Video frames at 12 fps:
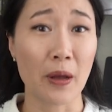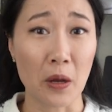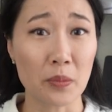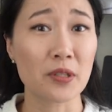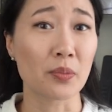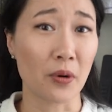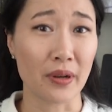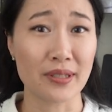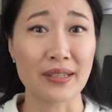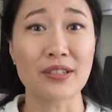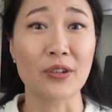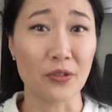helps the
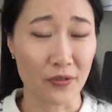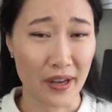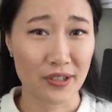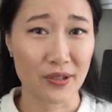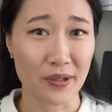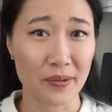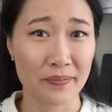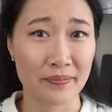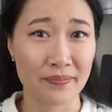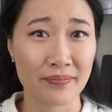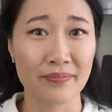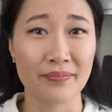process go faster.
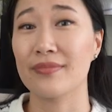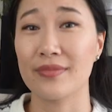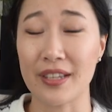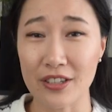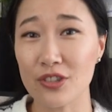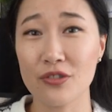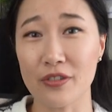Thank you,